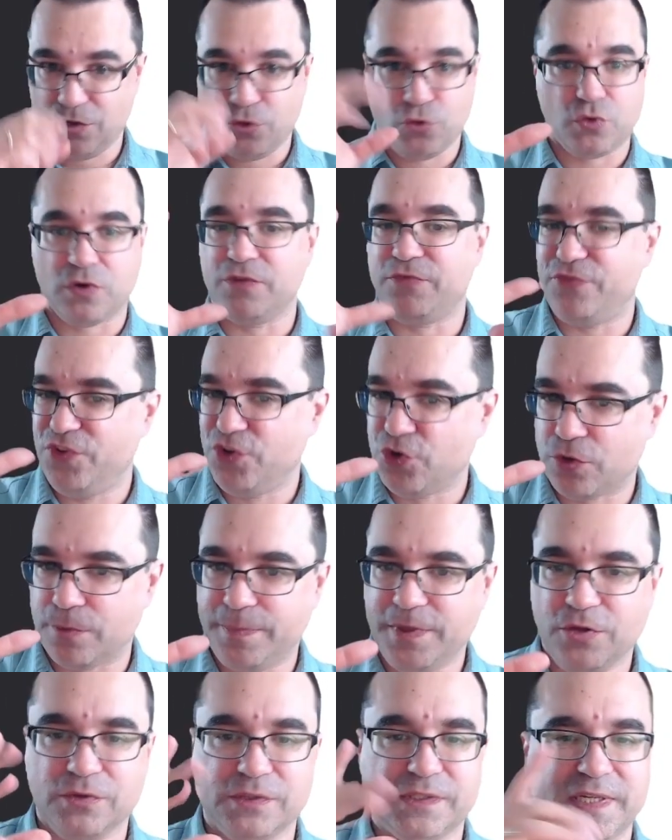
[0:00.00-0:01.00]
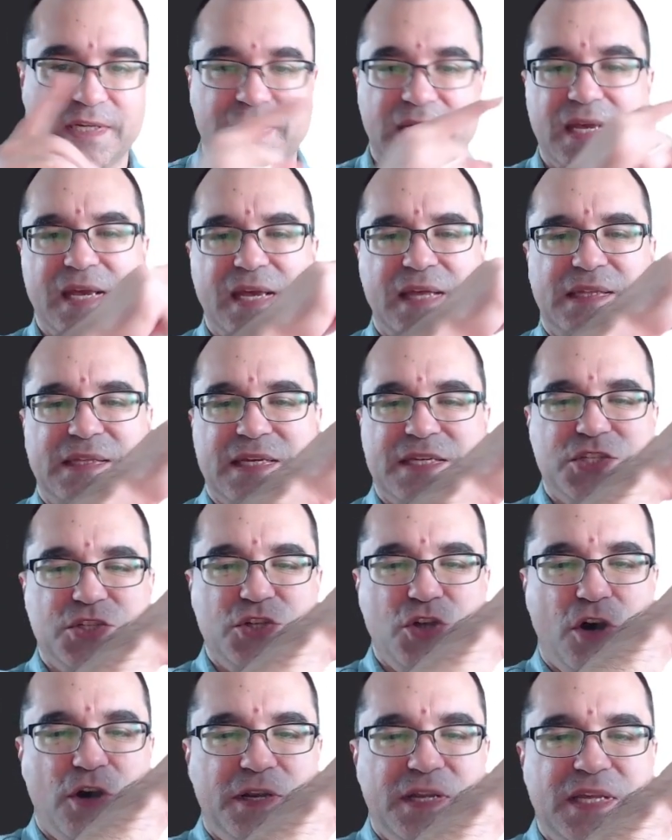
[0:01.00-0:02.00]
or if your building does
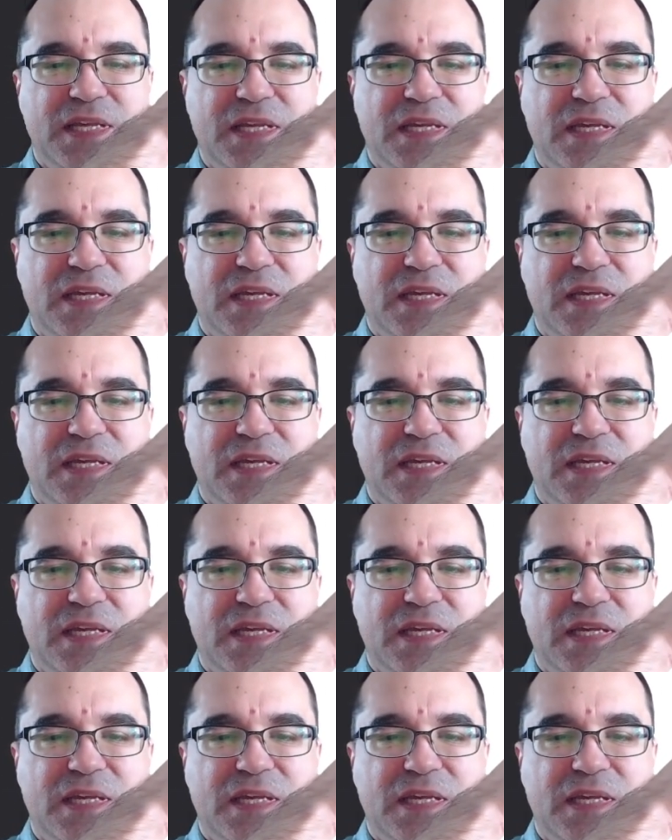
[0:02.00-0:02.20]
not